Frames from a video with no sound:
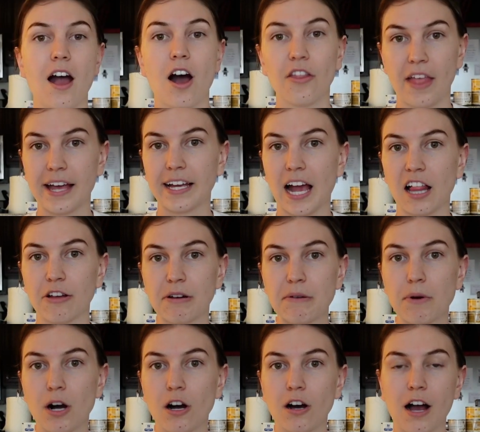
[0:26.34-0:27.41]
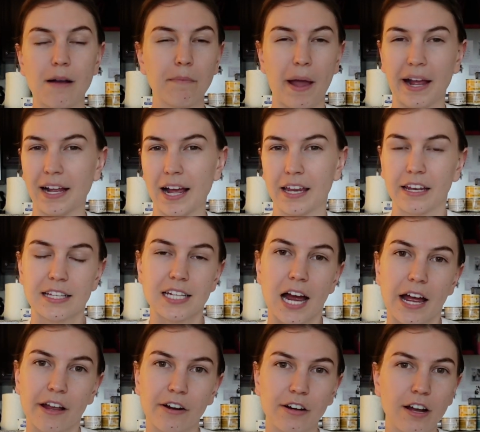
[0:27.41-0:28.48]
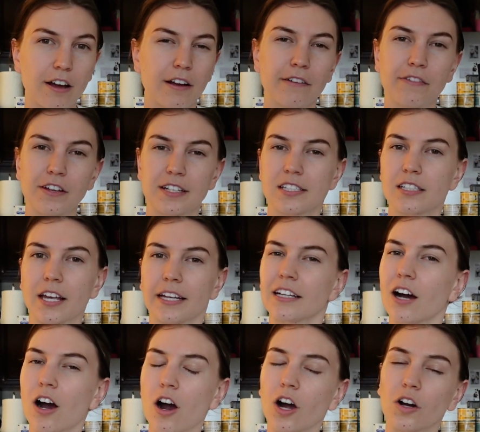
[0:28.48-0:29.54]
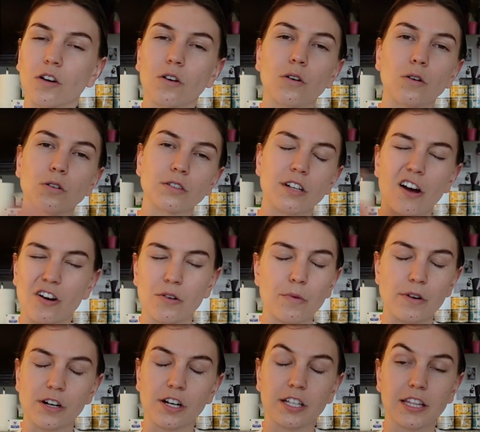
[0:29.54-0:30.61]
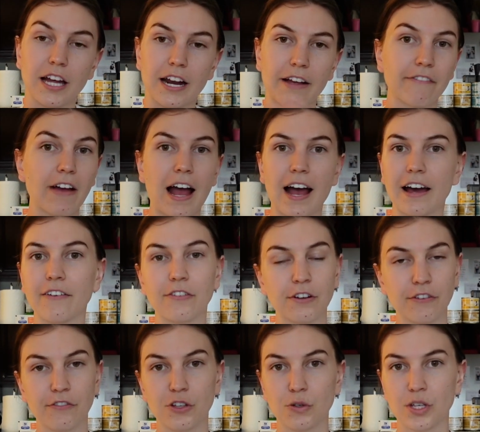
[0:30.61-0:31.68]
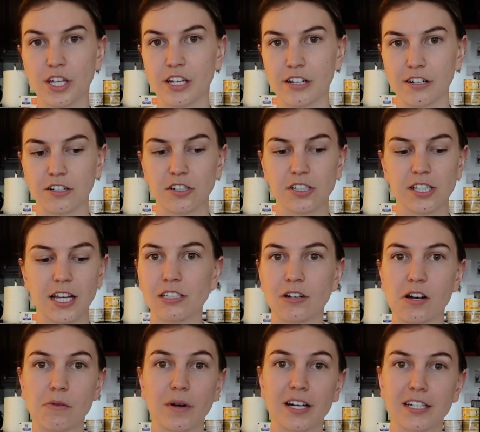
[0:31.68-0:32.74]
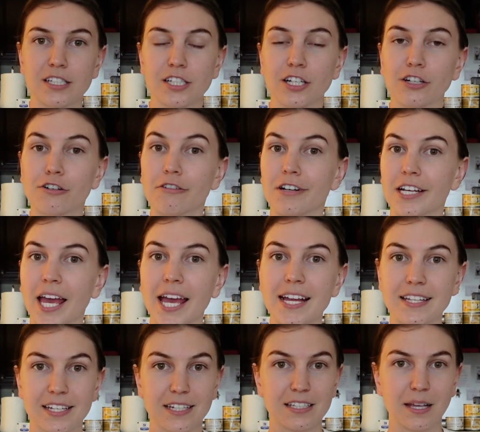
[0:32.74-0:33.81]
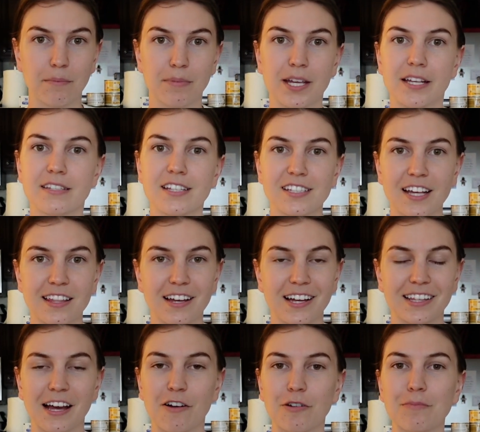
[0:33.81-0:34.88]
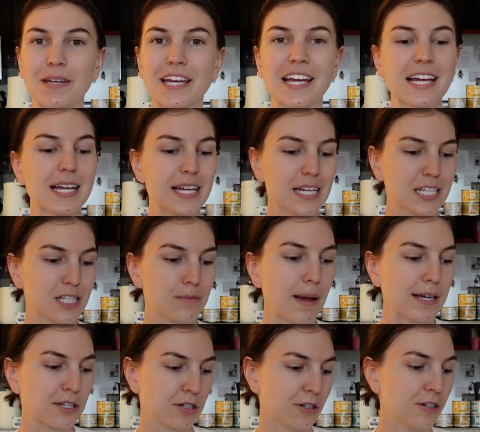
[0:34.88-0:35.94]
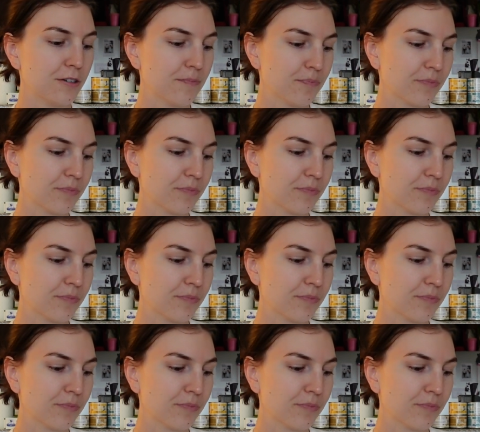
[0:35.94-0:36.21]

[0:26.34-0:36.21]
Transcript: on that gallery wall I'm like kind of tired of. It's like old artwork that I've had for a few years, so I wanted to create some pieces. I thought that would be special.